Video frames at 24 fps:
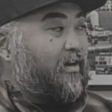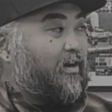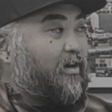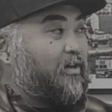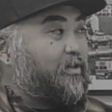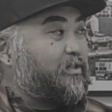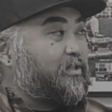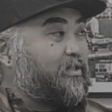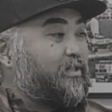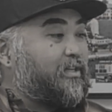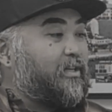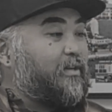
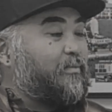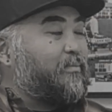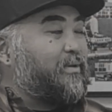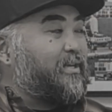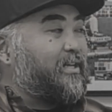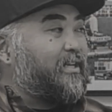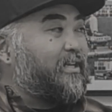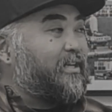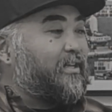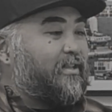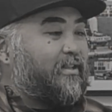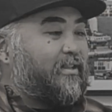Ours is going to
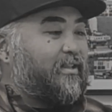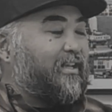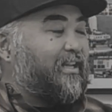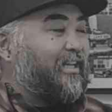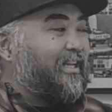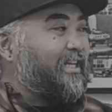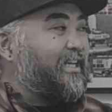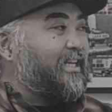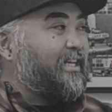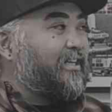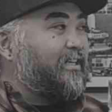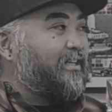be
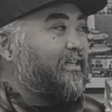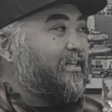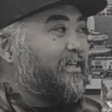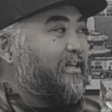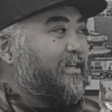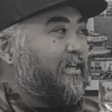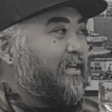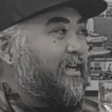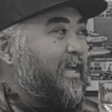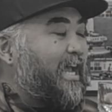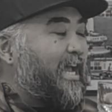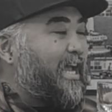elite,
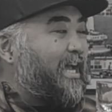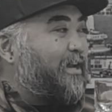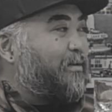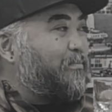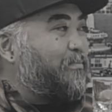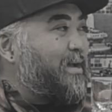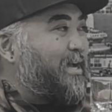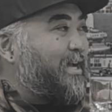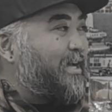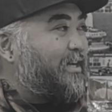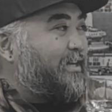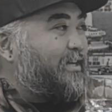
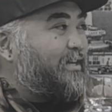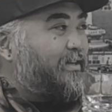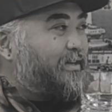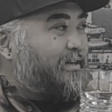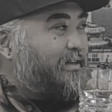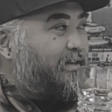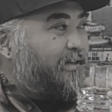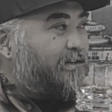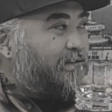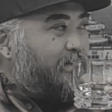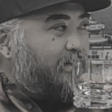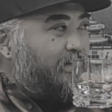handmade.
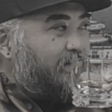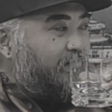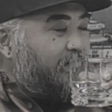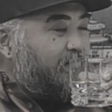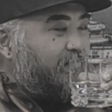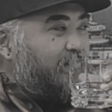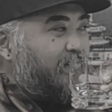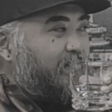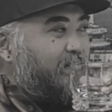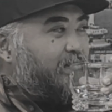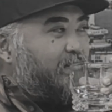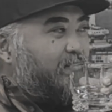
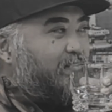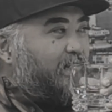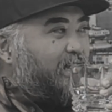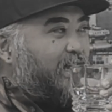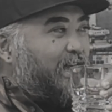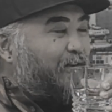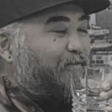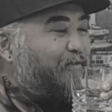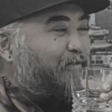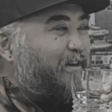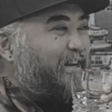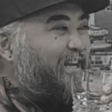
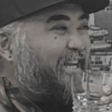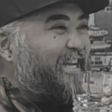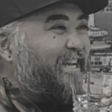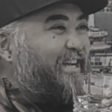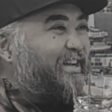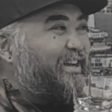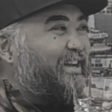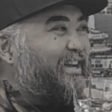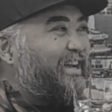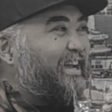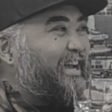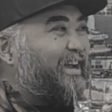
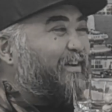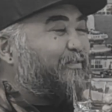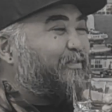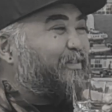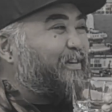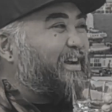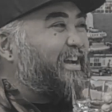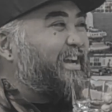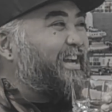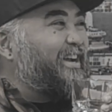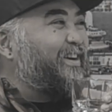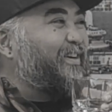
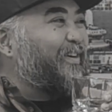Every